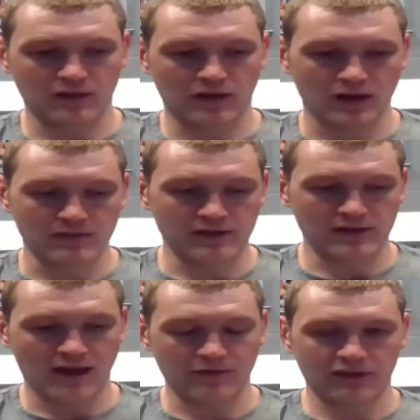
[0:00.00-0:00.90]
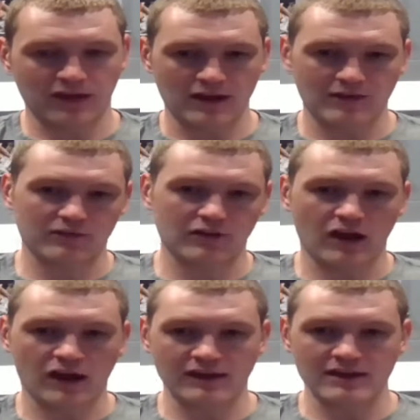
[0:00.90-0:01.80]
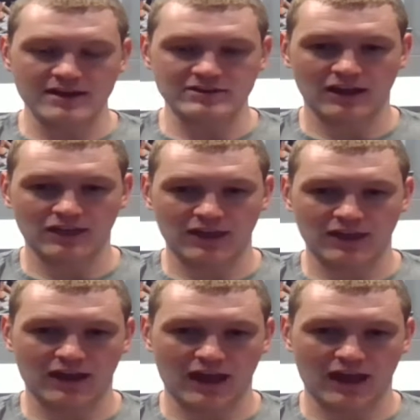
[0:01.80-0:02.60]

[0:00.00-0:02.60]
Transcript: and that was kind of cutting edge, I think,